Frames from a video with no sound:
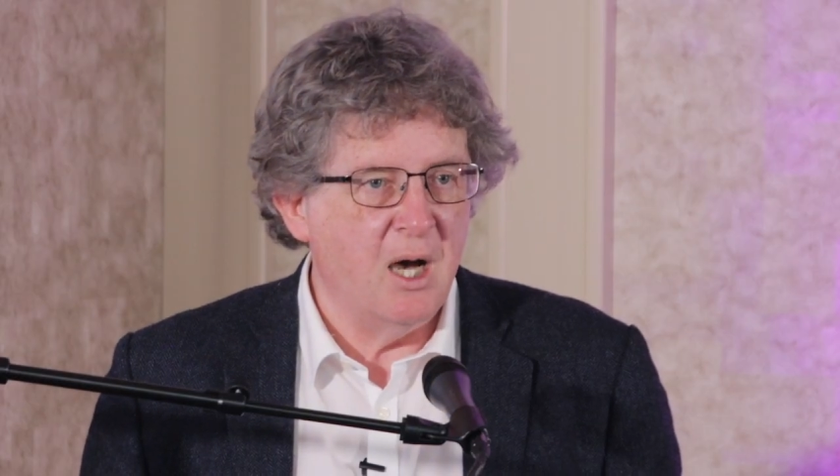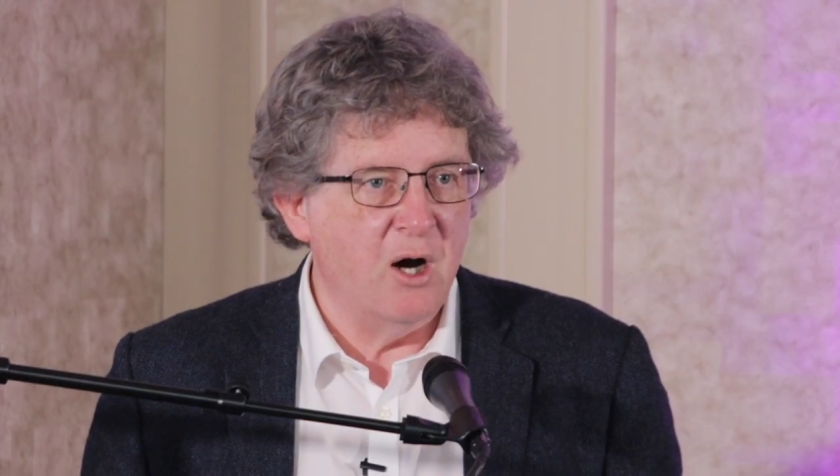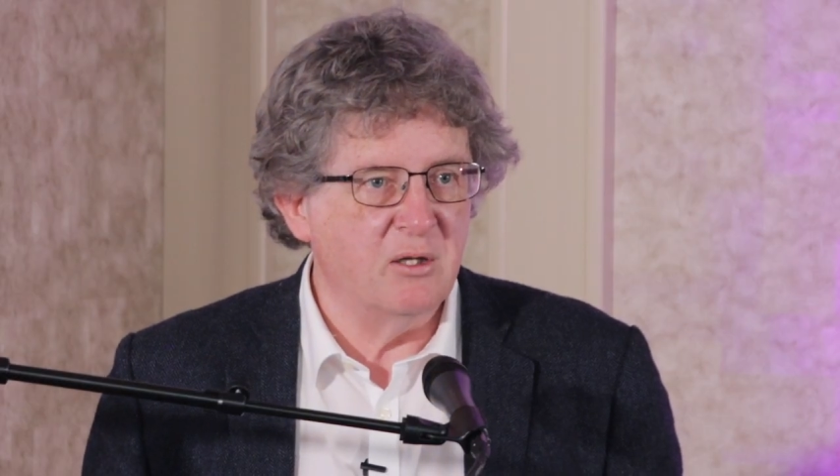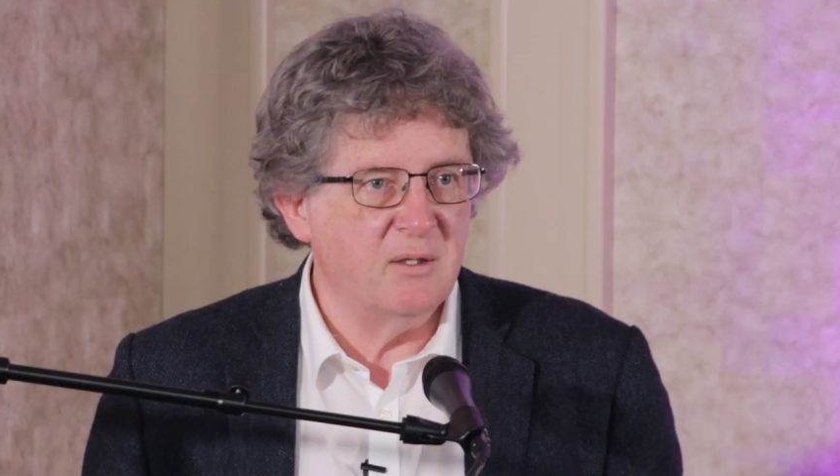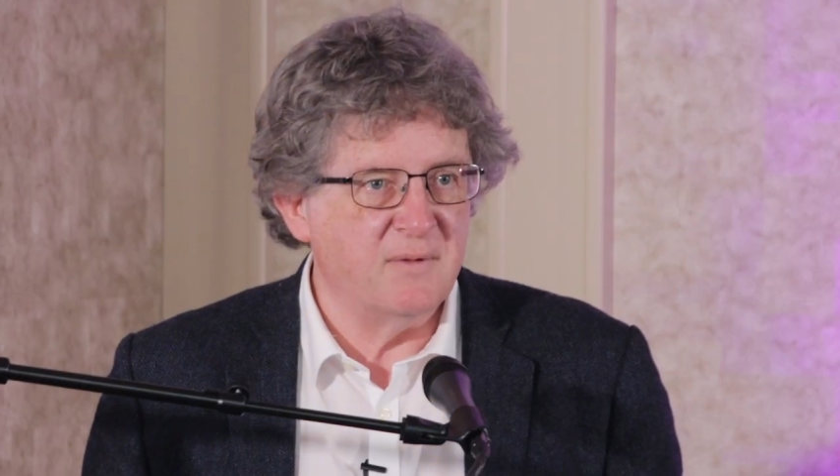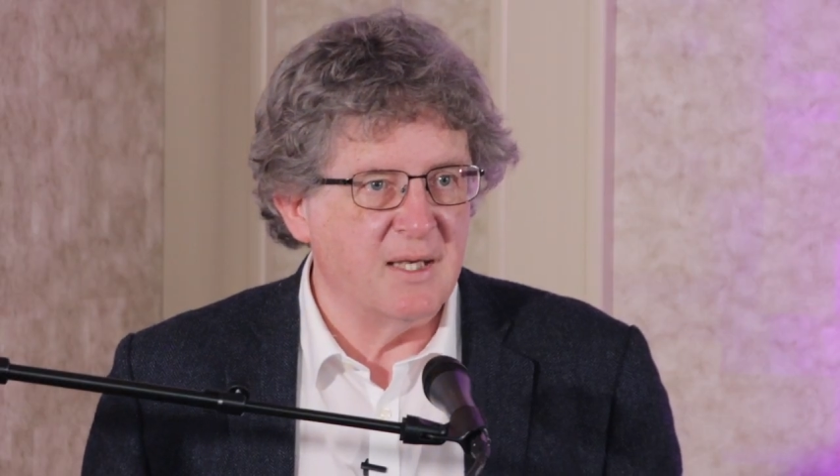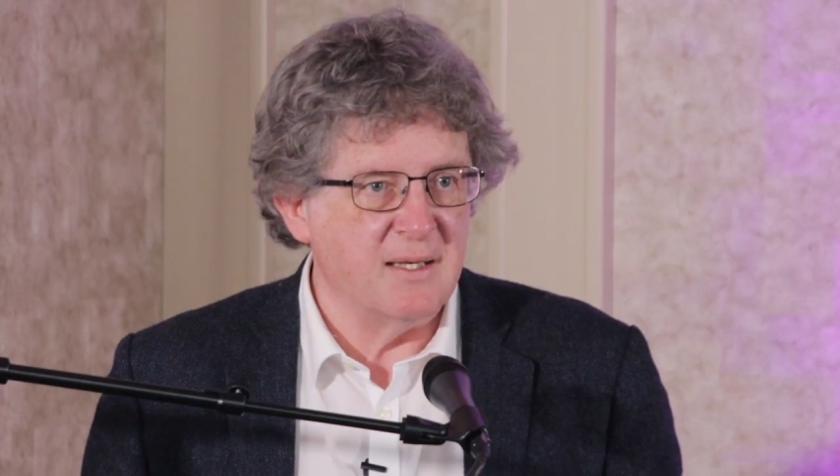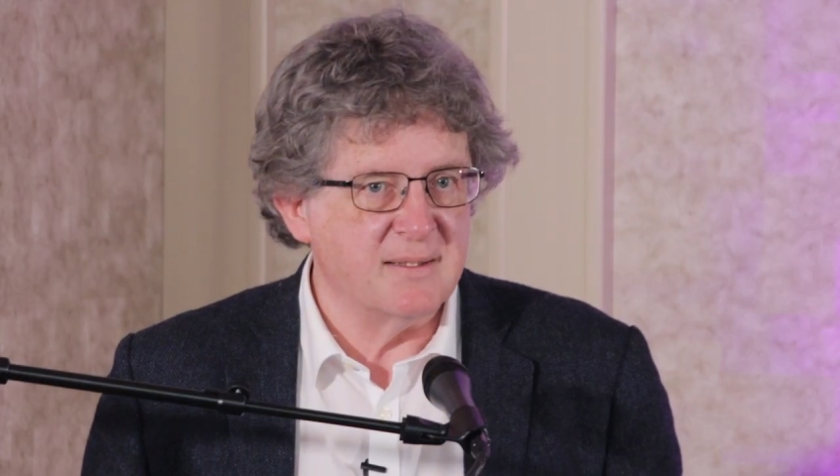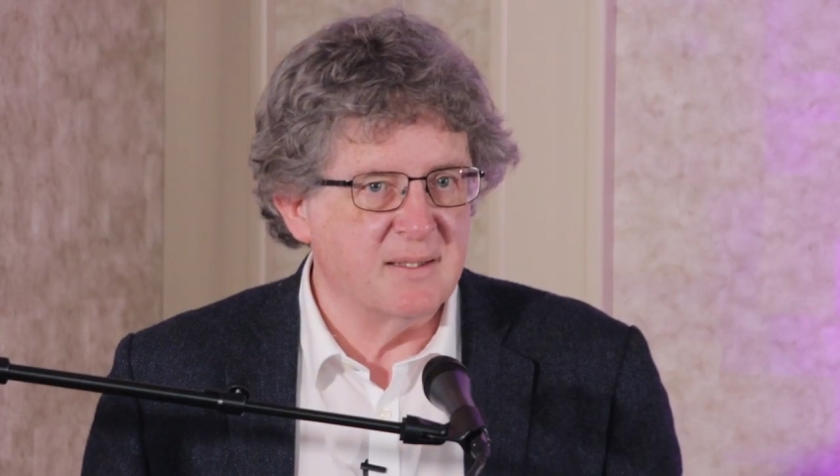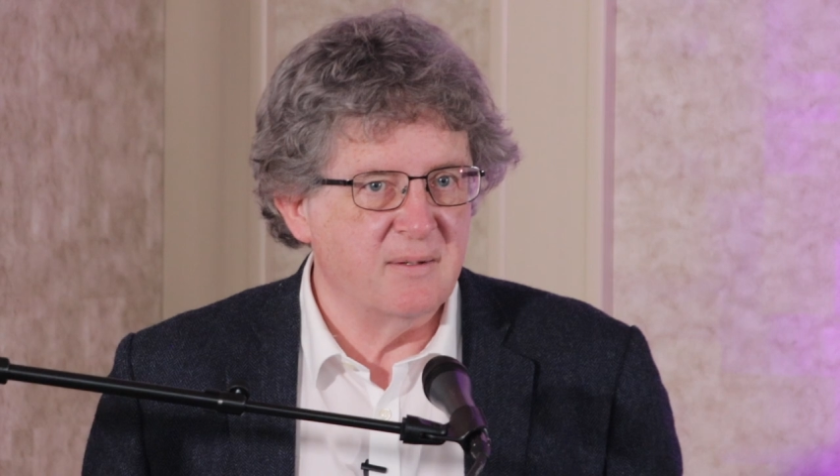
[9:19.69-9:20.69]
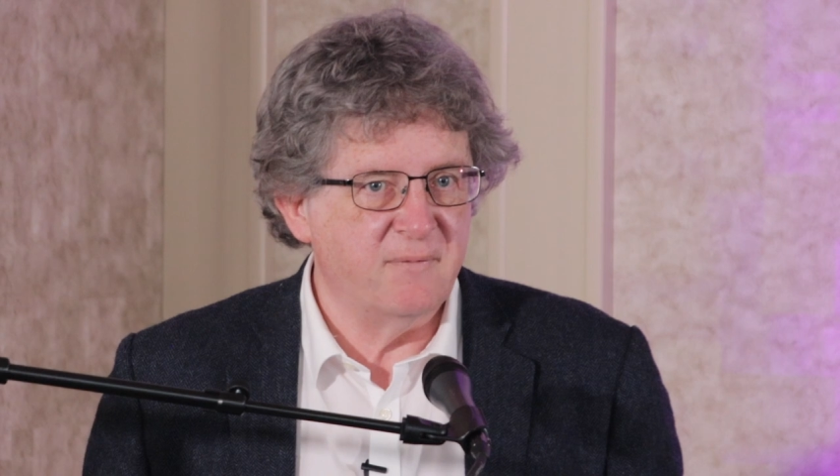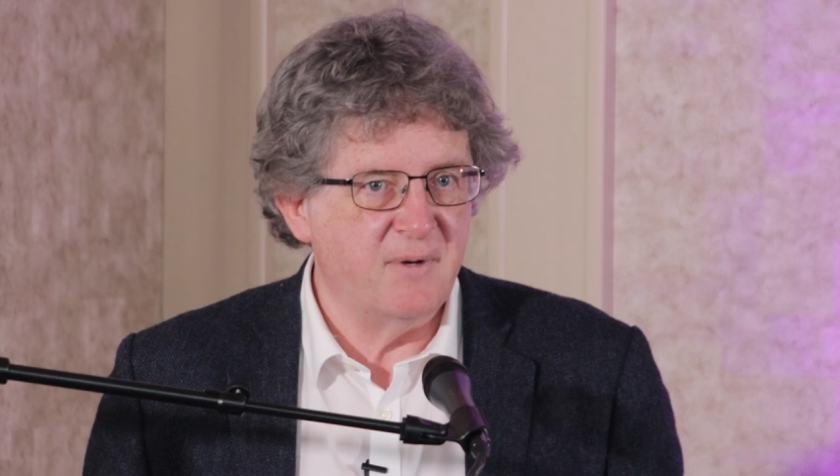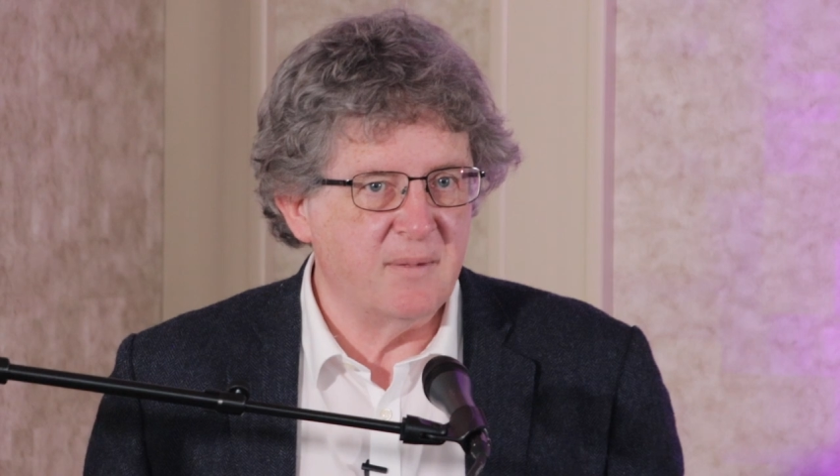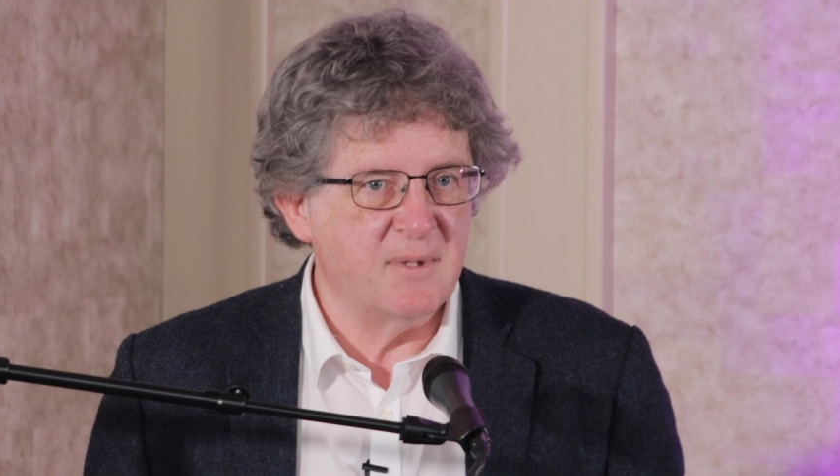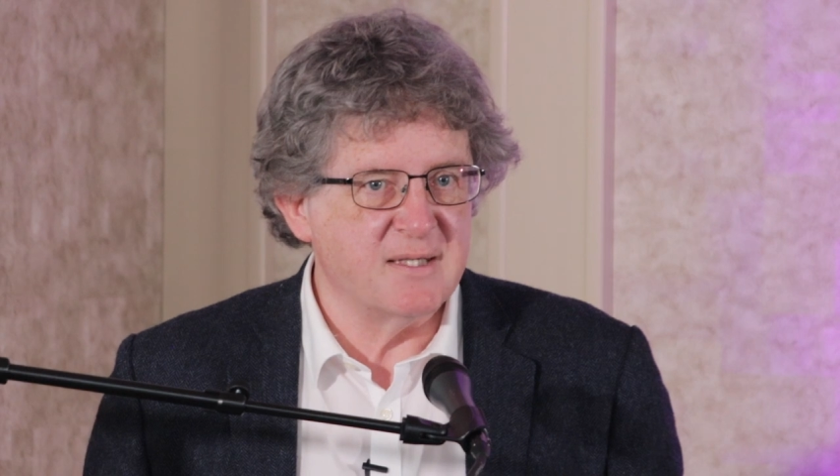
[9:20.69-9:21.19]
all of these,
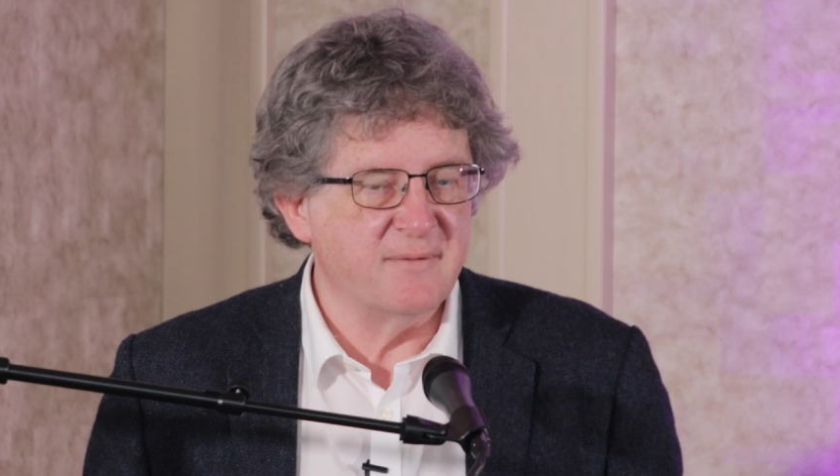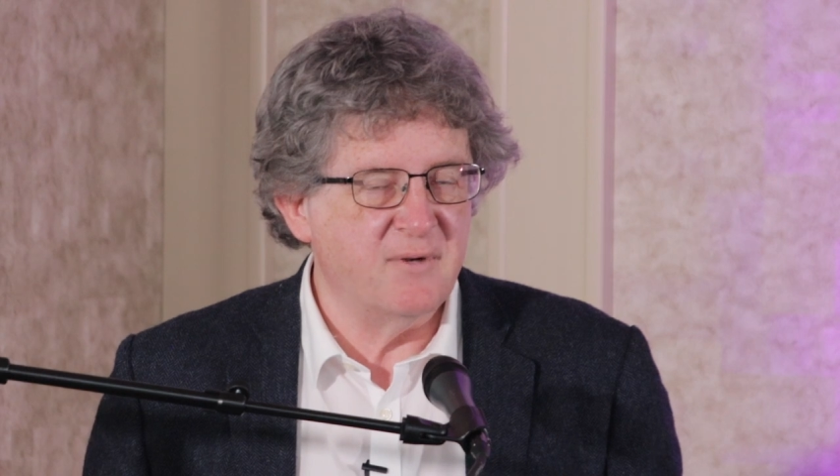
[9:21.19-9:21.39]
fragments